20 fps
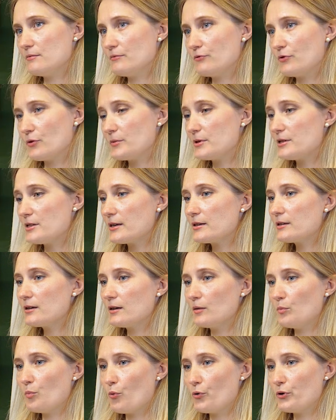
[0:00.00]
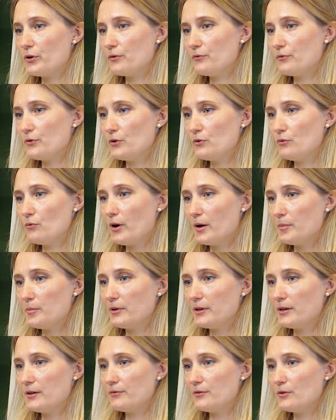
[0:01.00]
From the technical point of view, I
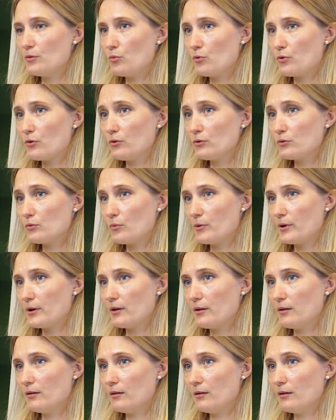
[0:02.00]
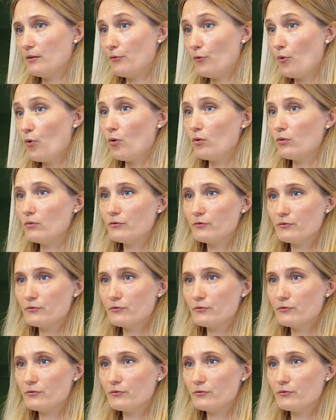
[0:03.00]
believe the world will evolve.